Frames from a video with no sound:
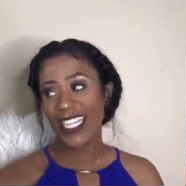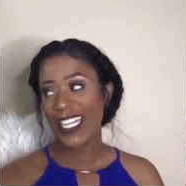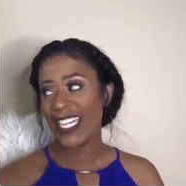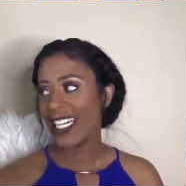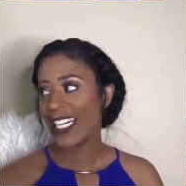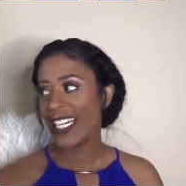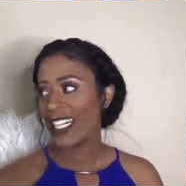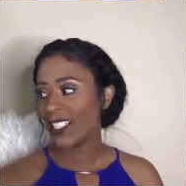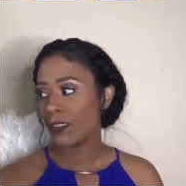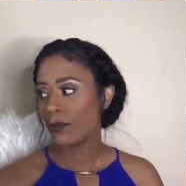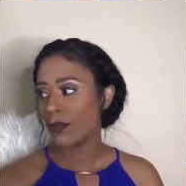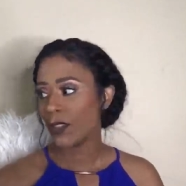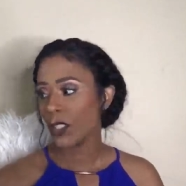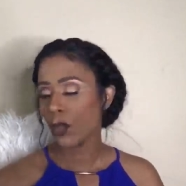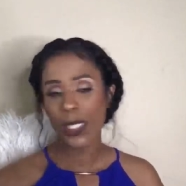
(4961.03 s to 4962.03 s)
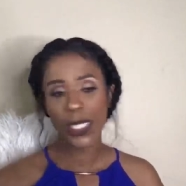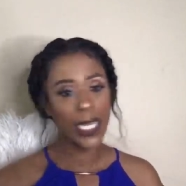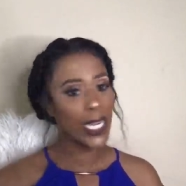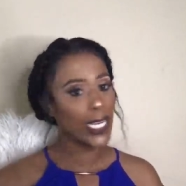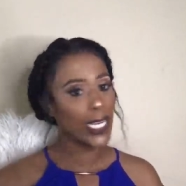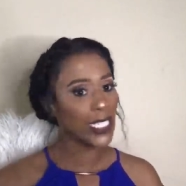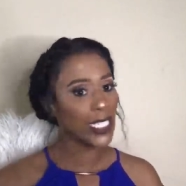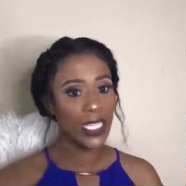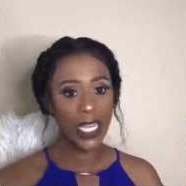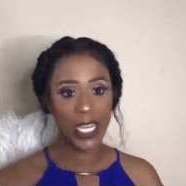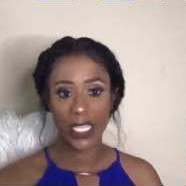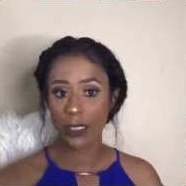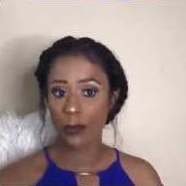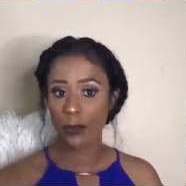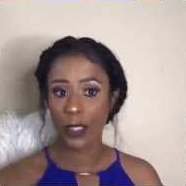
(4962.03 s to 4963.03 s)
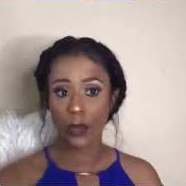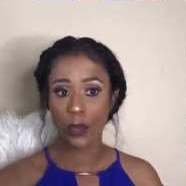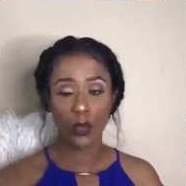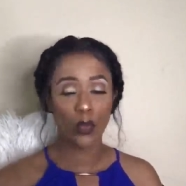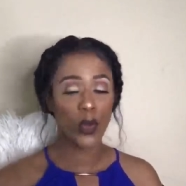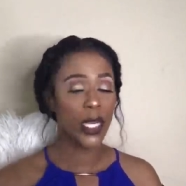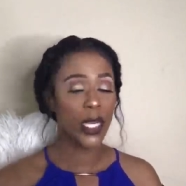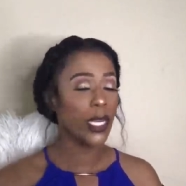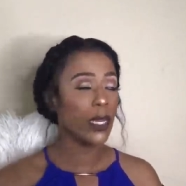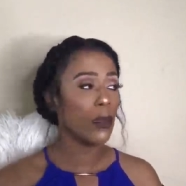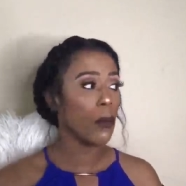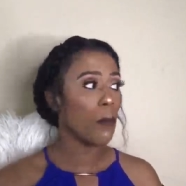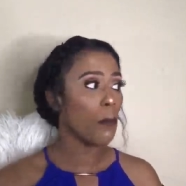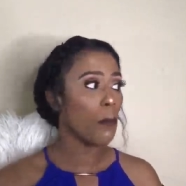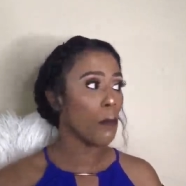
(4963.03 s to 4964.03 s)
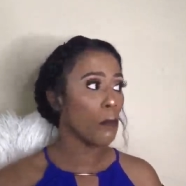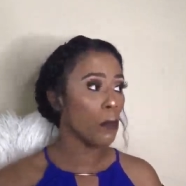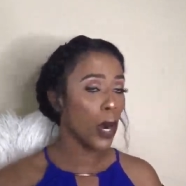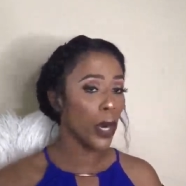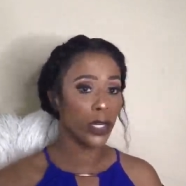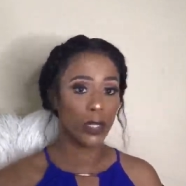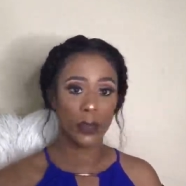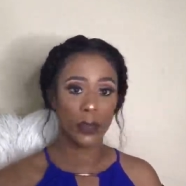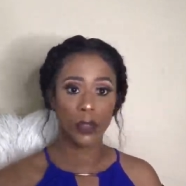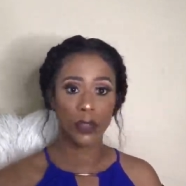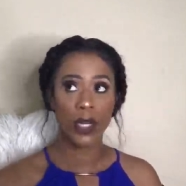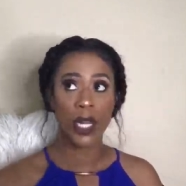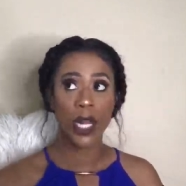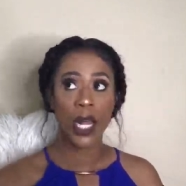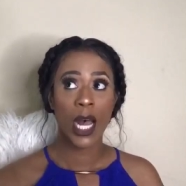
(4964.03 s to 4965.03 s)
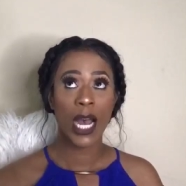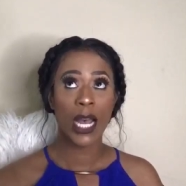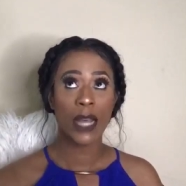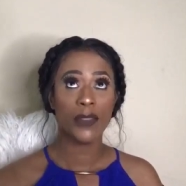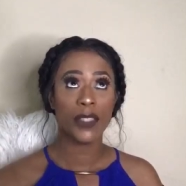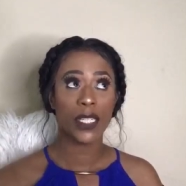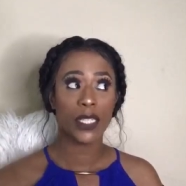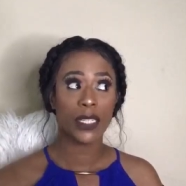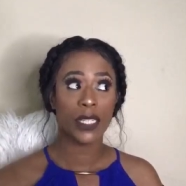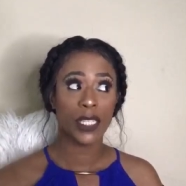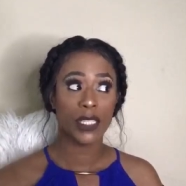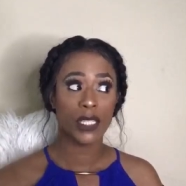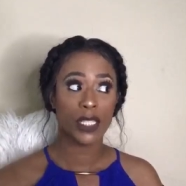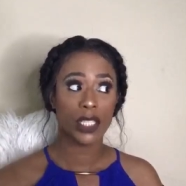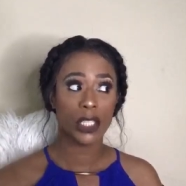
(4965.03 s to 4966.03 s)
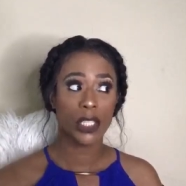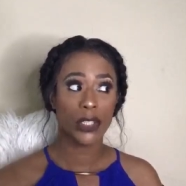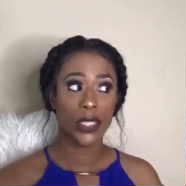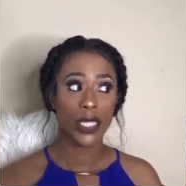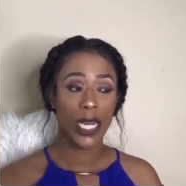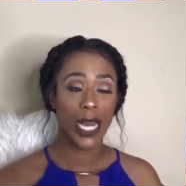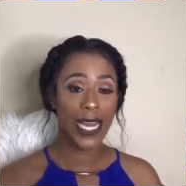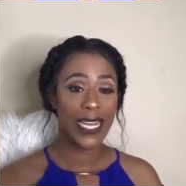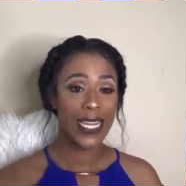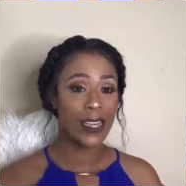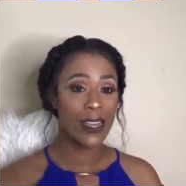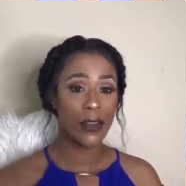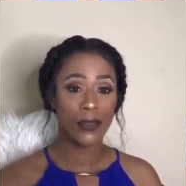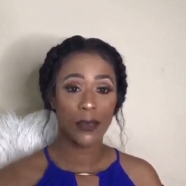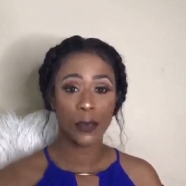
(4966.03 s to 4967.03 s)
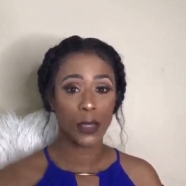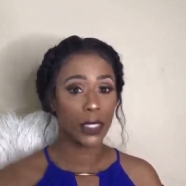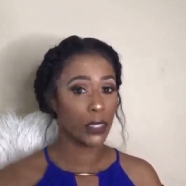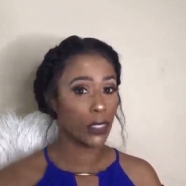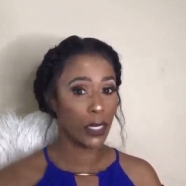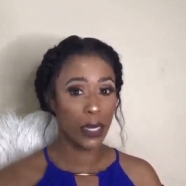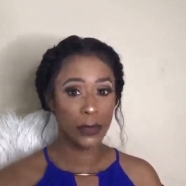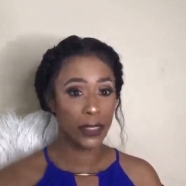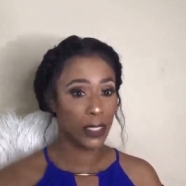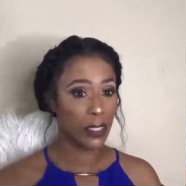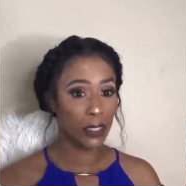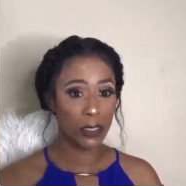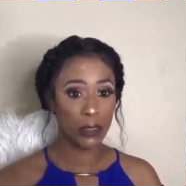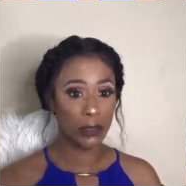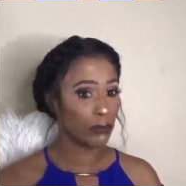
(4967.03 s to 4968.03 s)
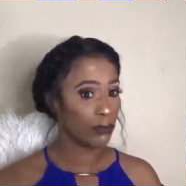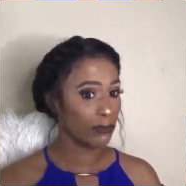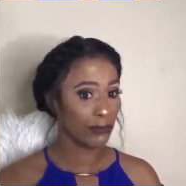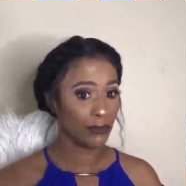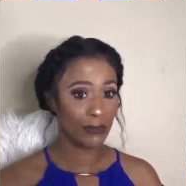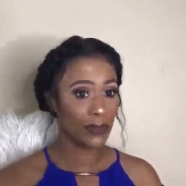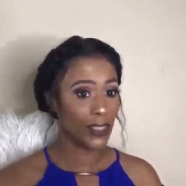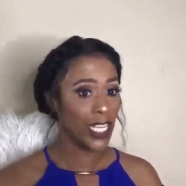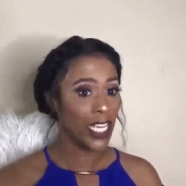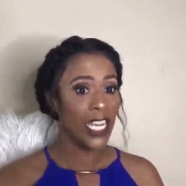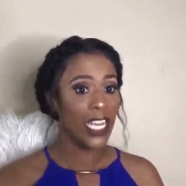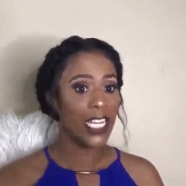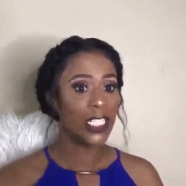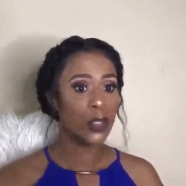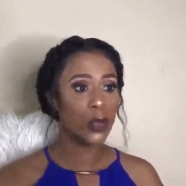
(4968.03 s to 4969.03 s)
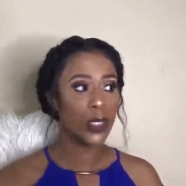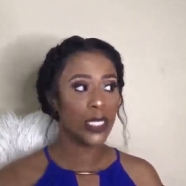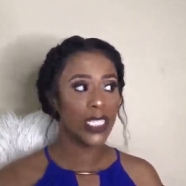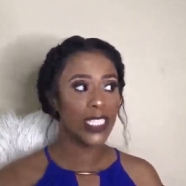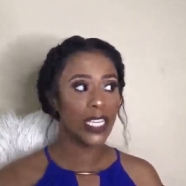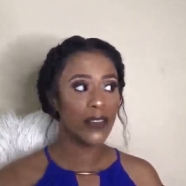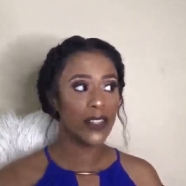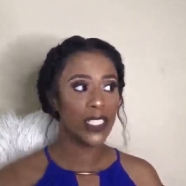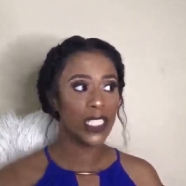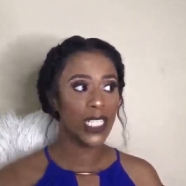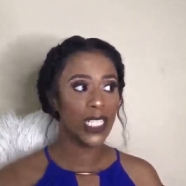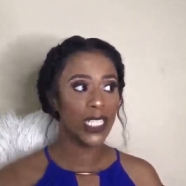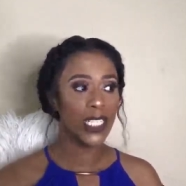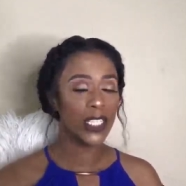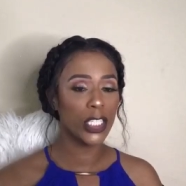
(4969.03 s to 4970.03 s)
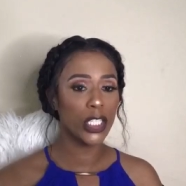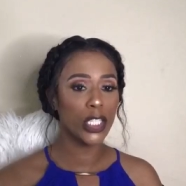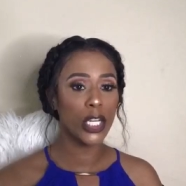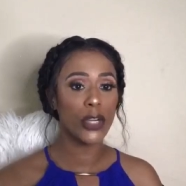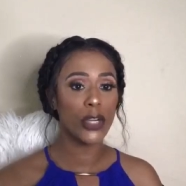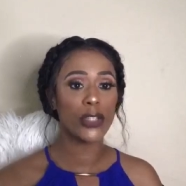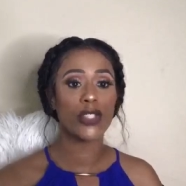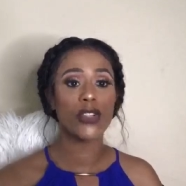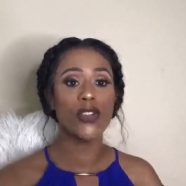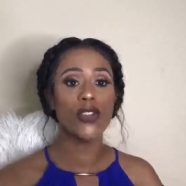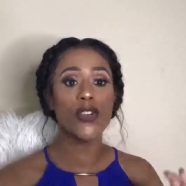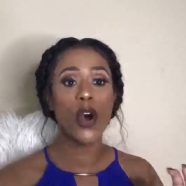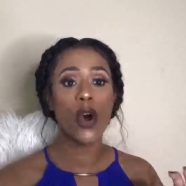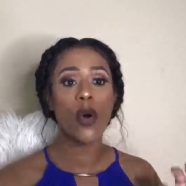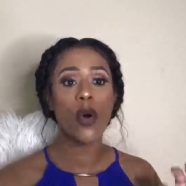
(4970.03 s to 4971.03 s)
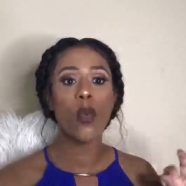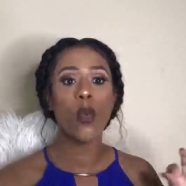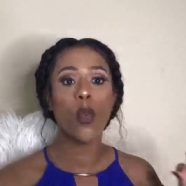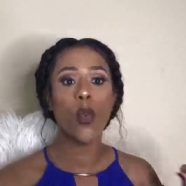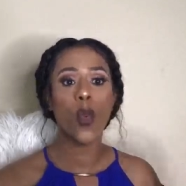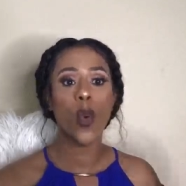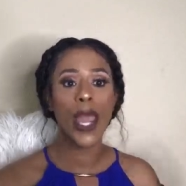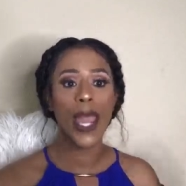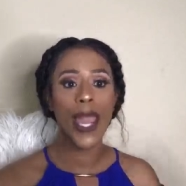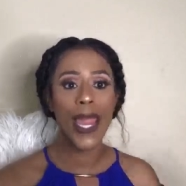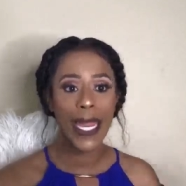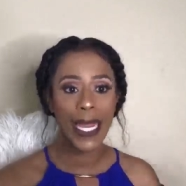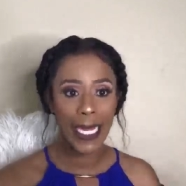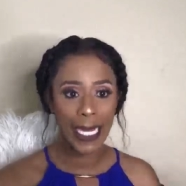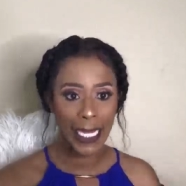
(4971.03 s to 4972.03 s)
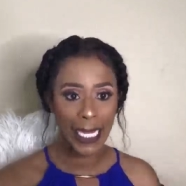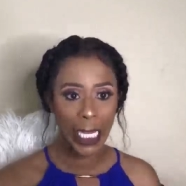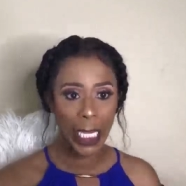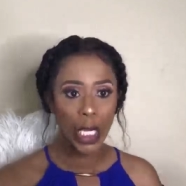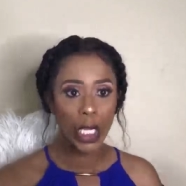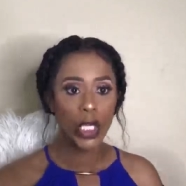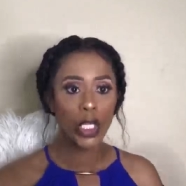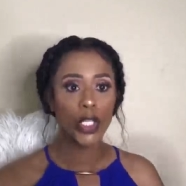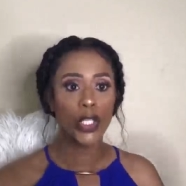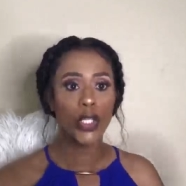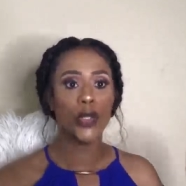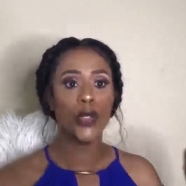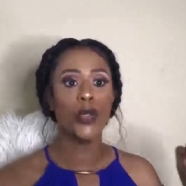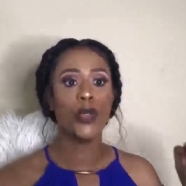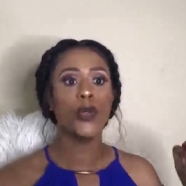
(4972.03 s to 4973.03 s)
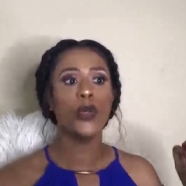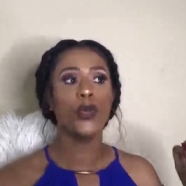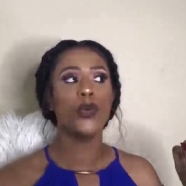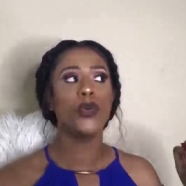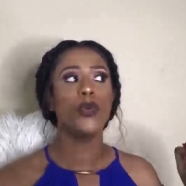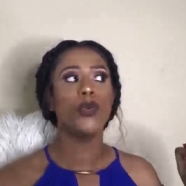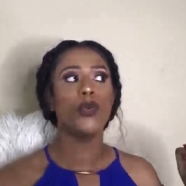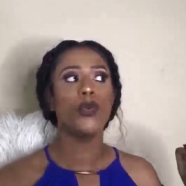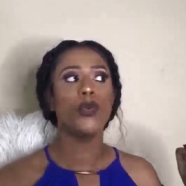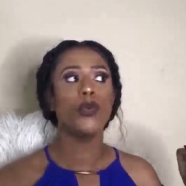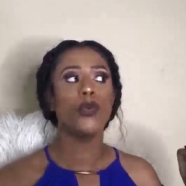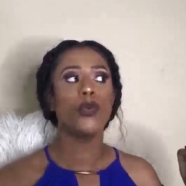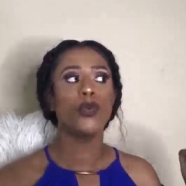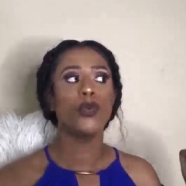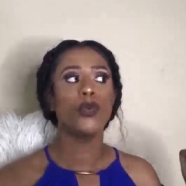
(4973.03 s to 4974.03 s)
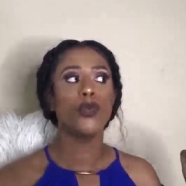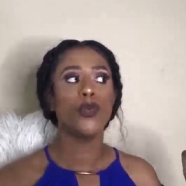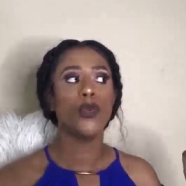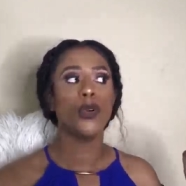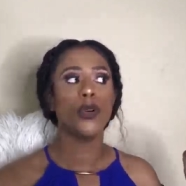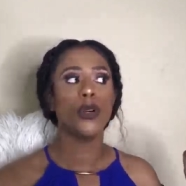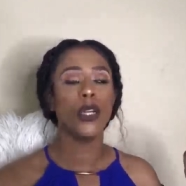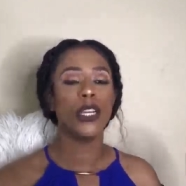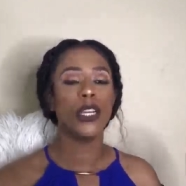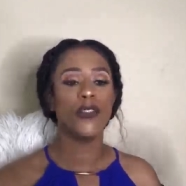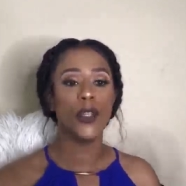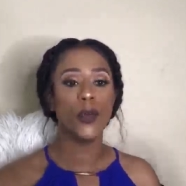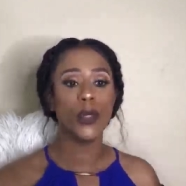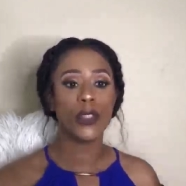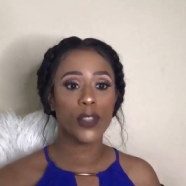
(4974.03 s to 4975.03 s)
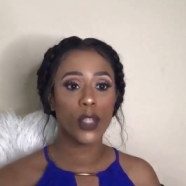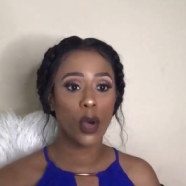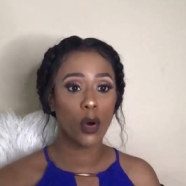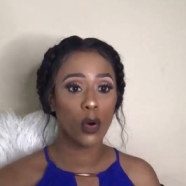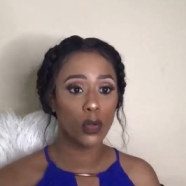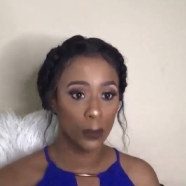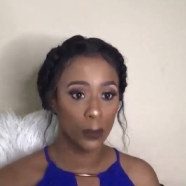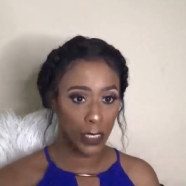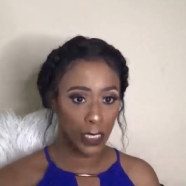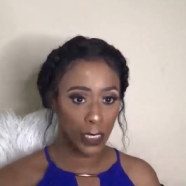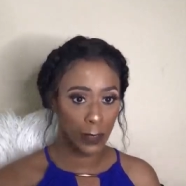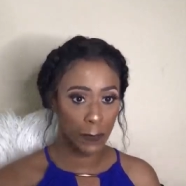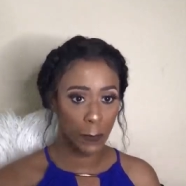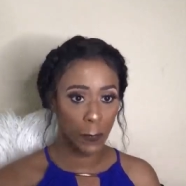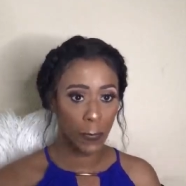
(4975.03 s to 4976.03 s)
2018 has been remarkable. I have done things this year that I never would have thought I was going to do. In 2017, there is no way if you would have told me